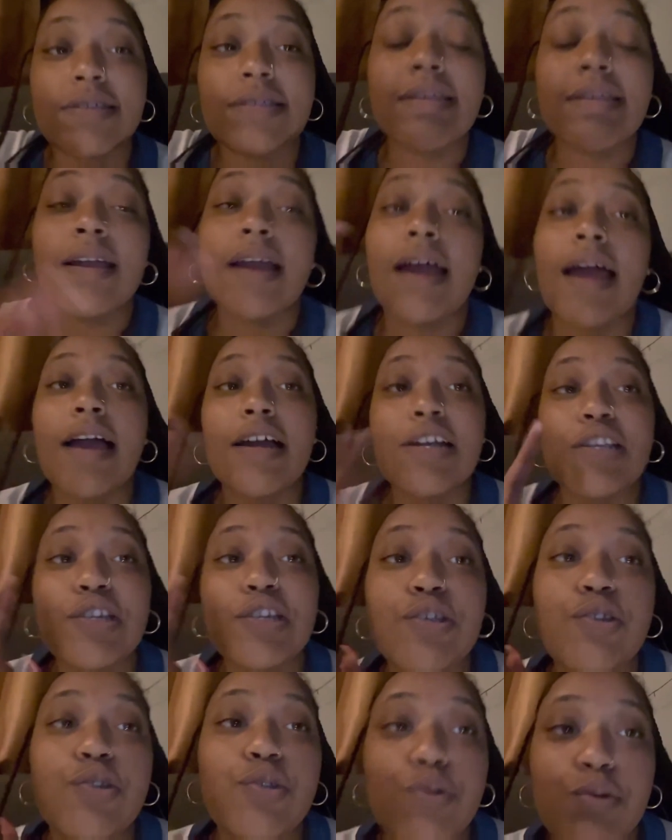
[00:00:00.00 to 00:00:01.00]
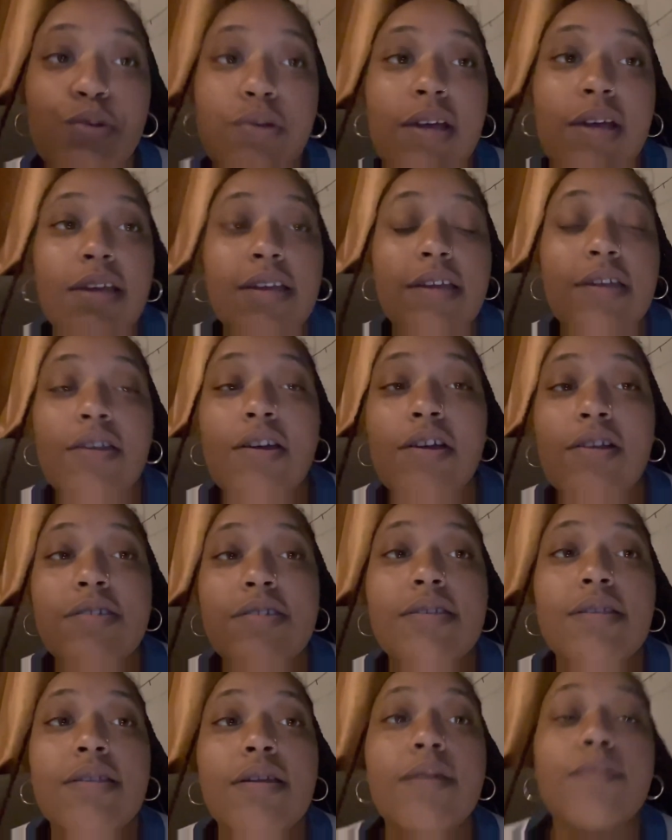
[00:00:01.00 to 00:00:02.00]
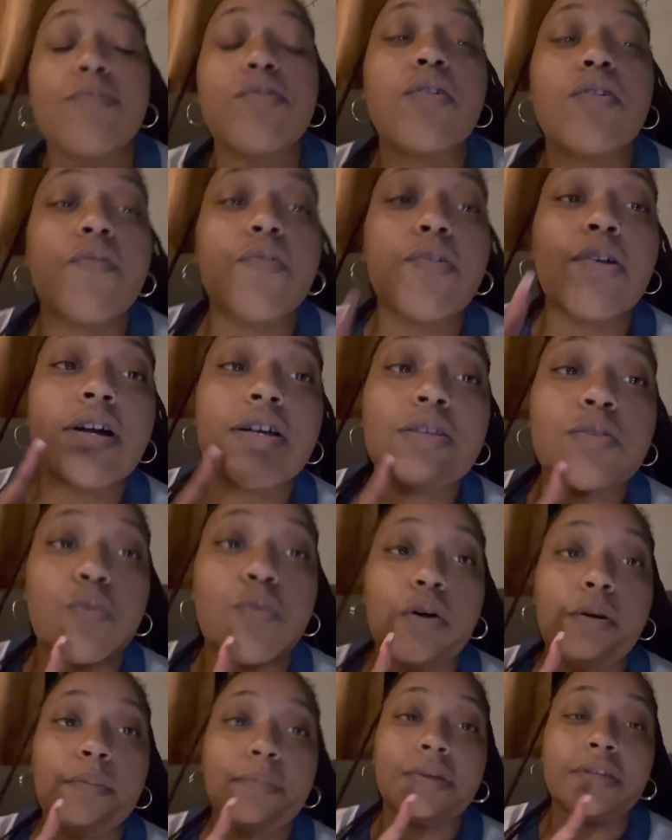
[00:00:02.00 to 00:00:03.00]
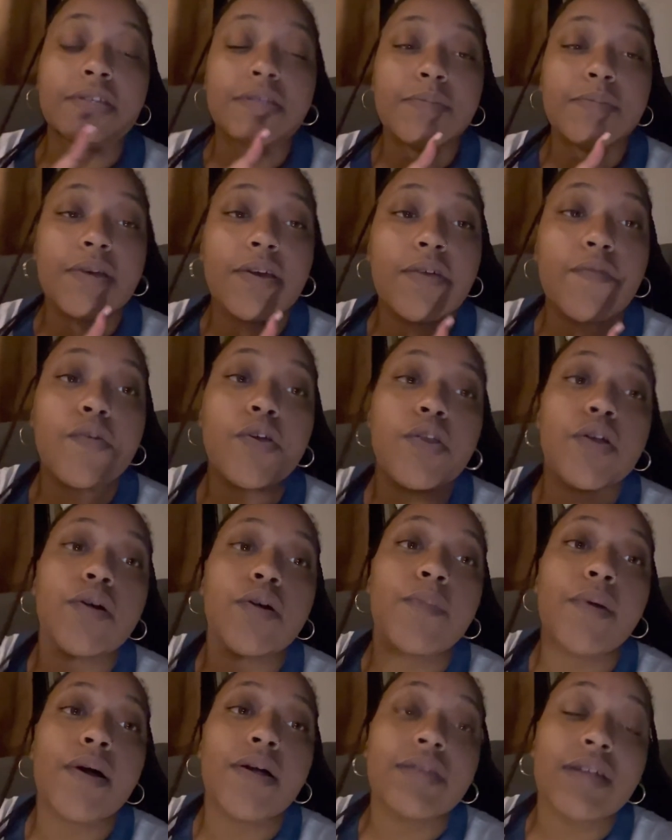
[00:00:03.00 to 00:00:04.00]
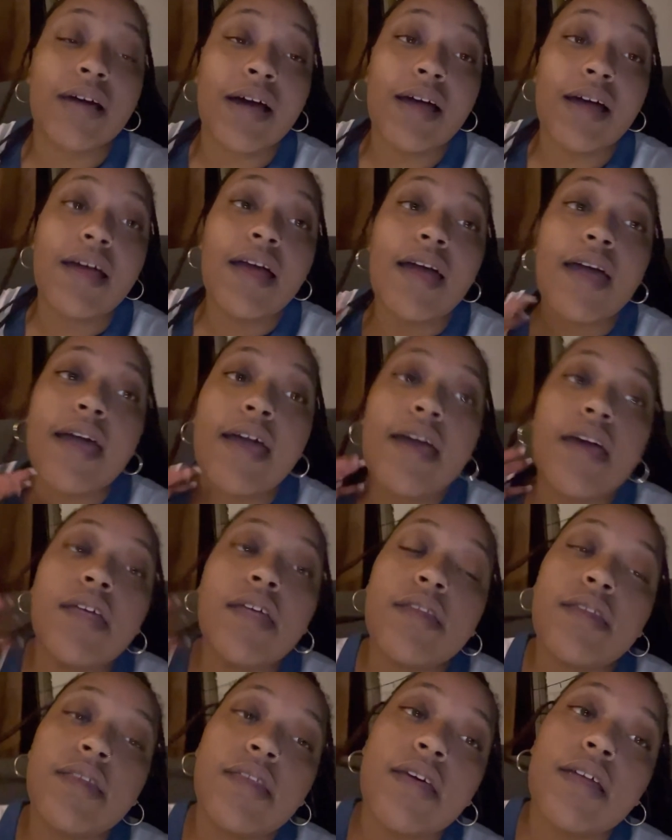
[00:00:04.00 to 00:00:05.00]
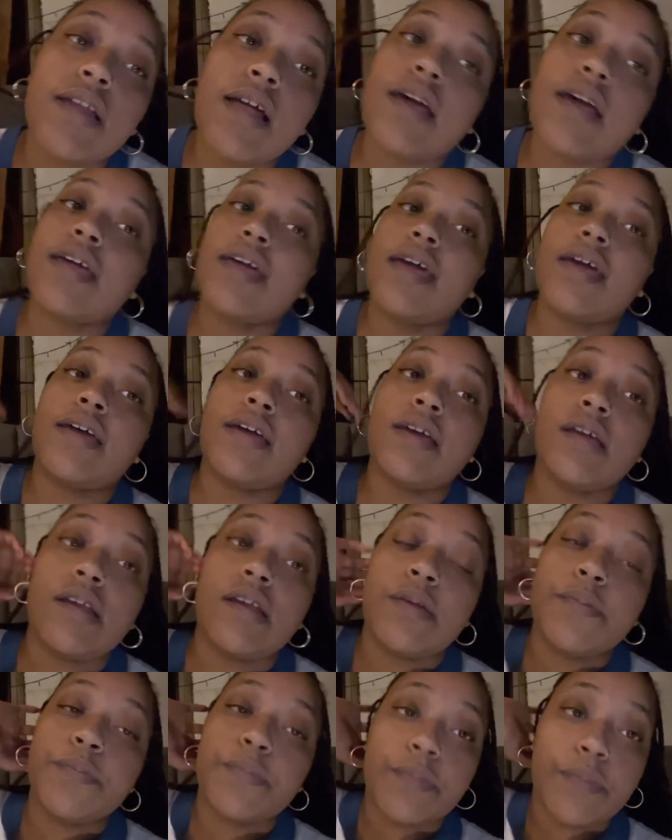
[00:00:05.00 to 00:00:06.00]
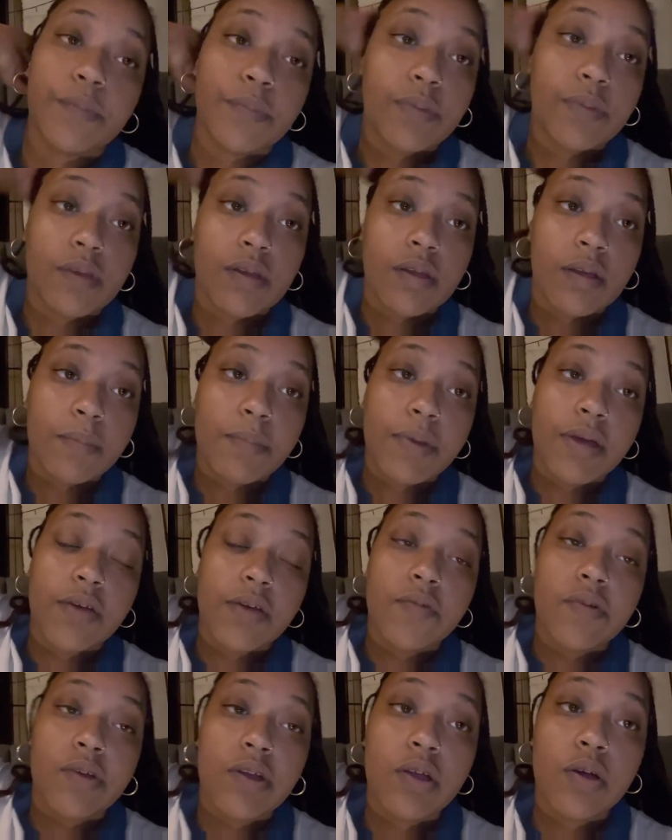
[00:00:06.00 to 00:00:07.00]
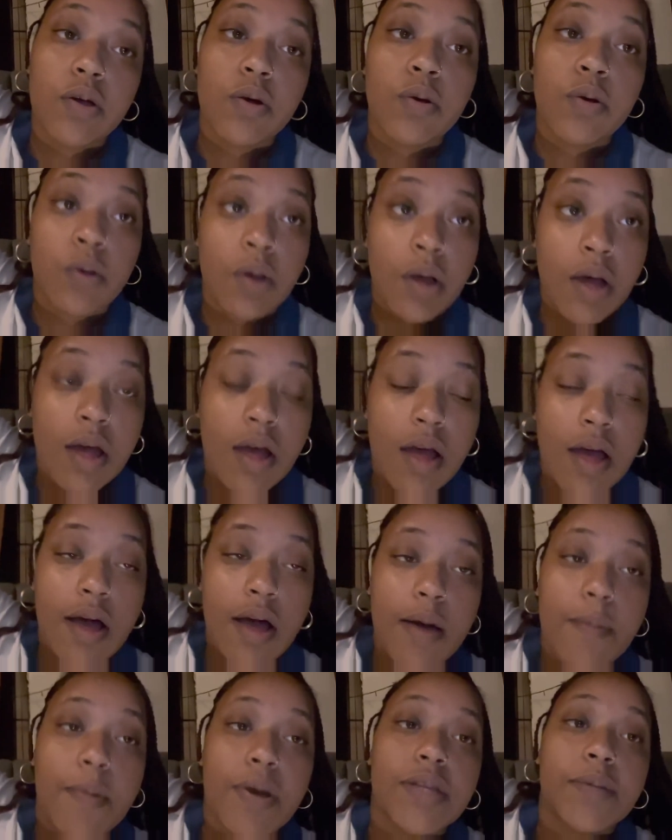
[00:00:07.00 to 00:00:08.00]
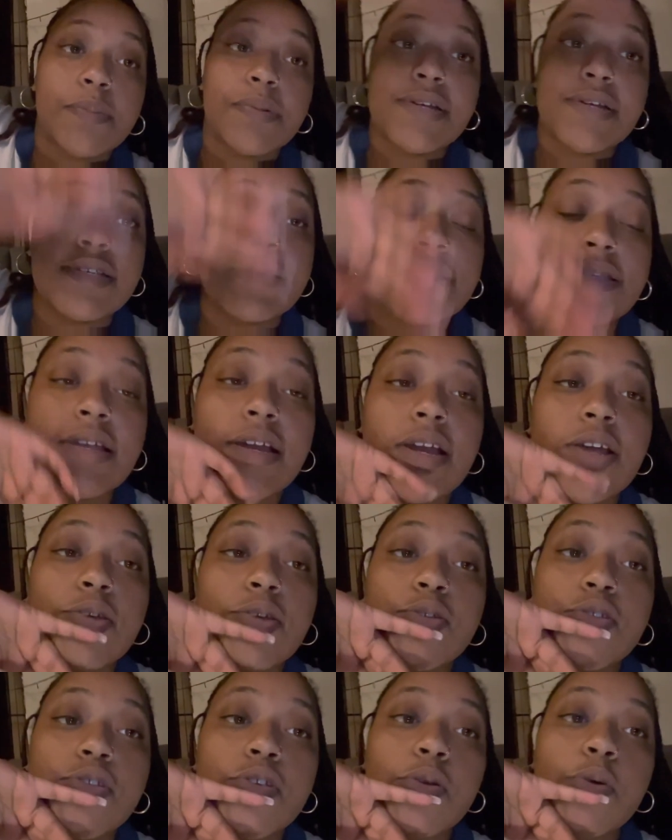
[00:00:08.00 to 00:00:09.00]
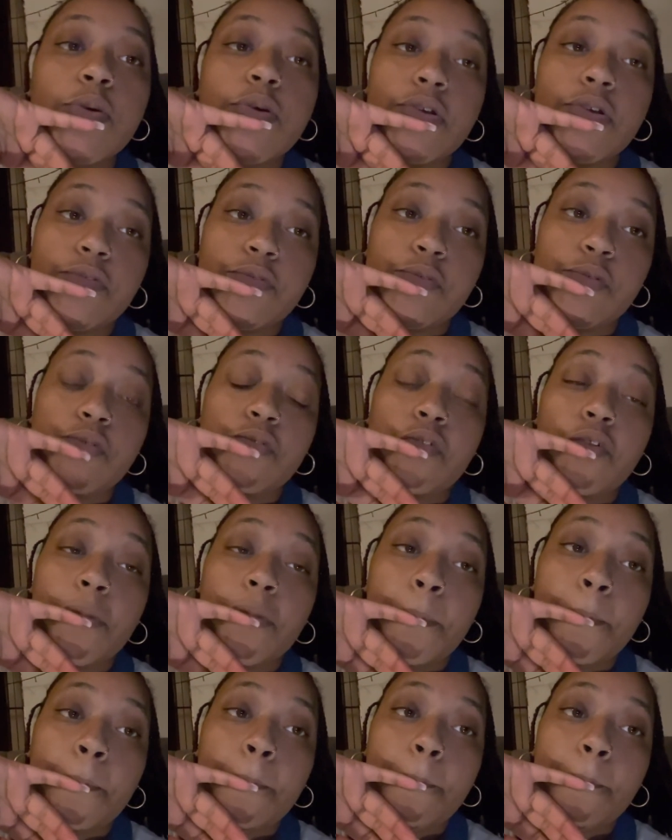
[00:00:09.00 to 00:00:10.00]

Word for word: that I actually do like in Dar es Salaam. So if you guys want me to make a video about that, then I can make a video about the places that I usually order food from.